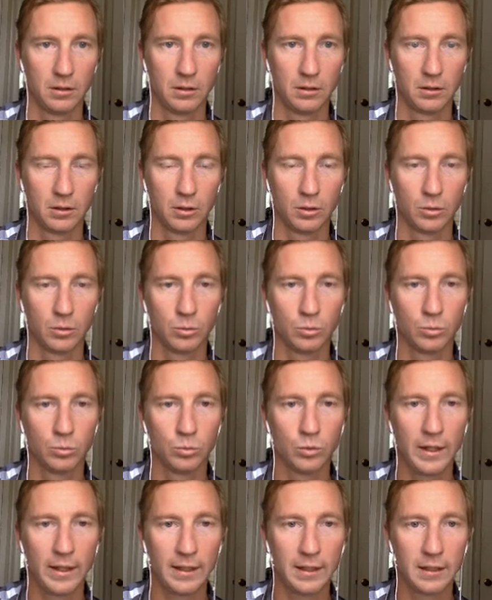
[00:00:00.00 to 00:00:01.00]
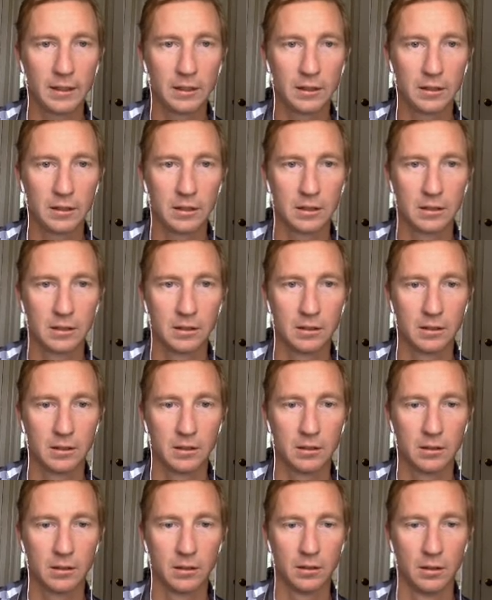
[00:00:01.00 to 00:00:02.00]
correct.
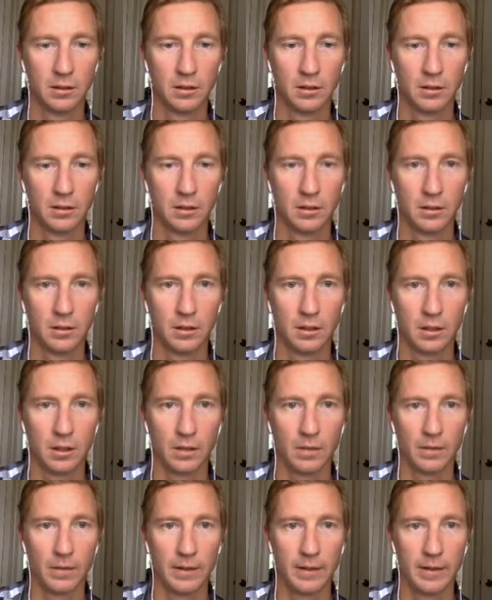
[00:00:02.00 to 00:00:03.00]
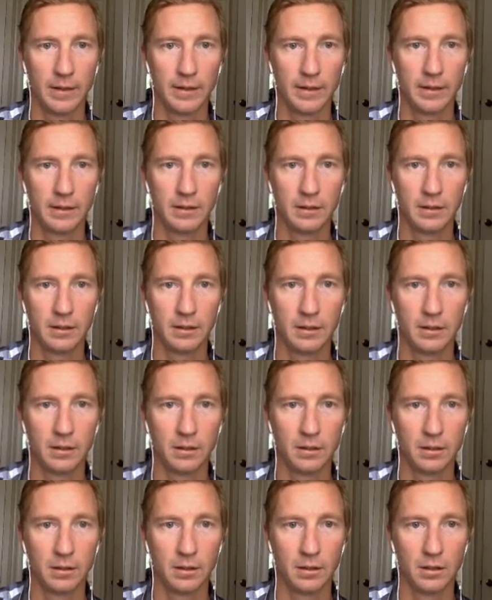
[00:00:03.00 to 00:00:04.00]
And then
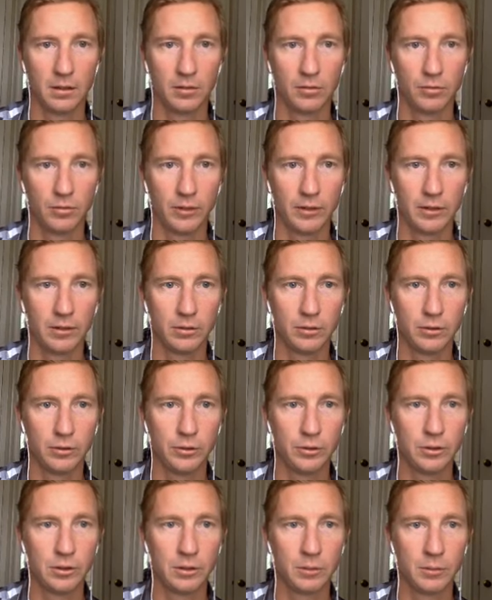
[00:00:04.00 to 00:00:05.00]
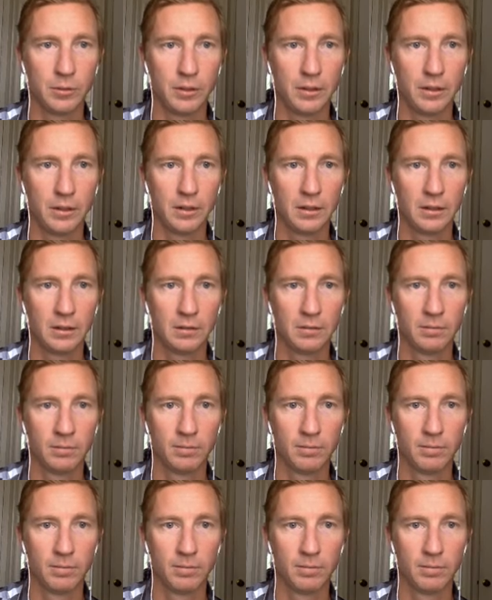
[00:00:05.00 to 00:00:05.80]
if I don't do something,